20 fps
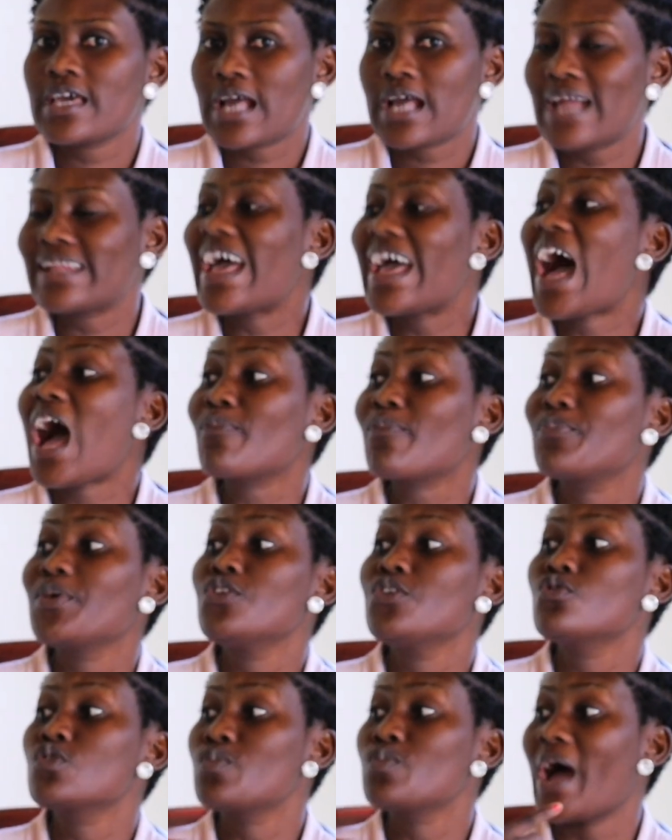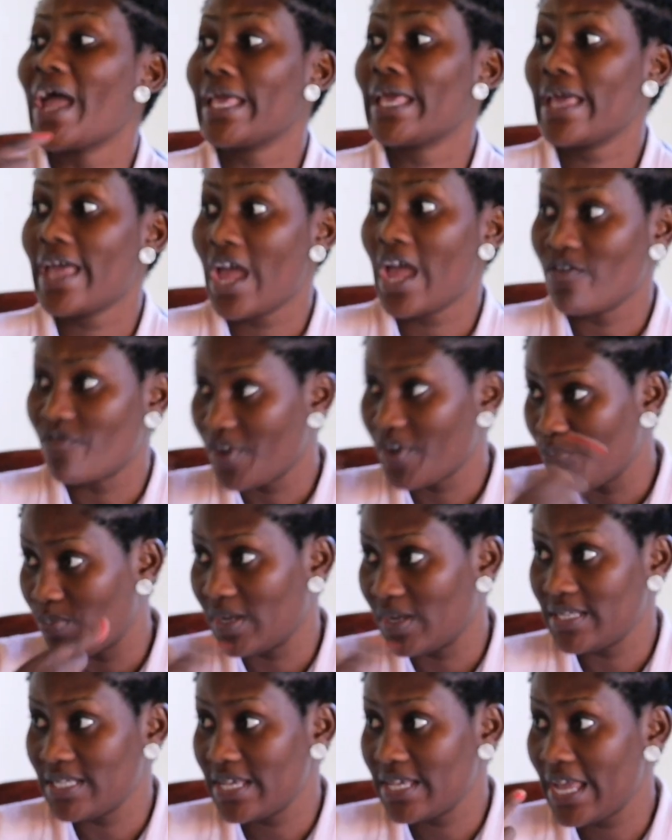Can the app be used by
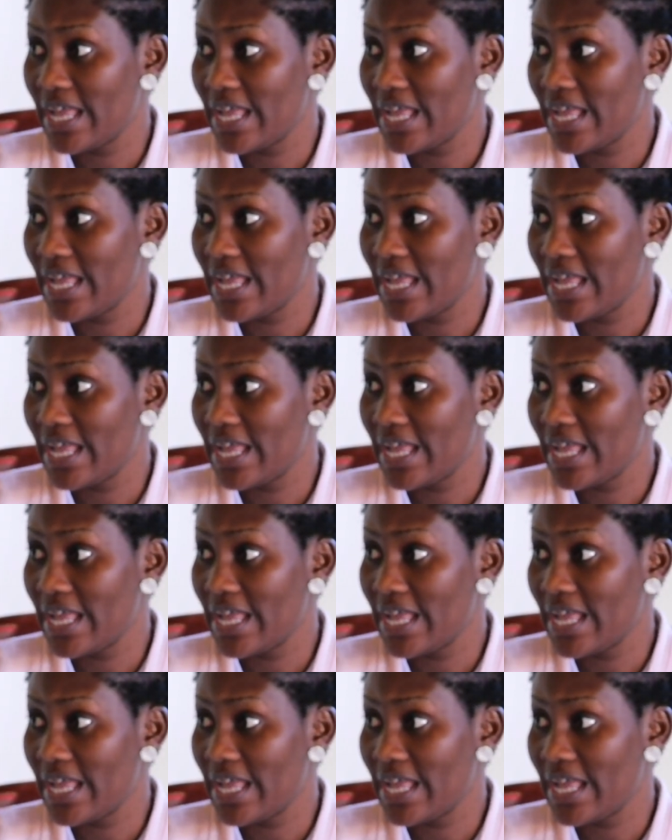everybody,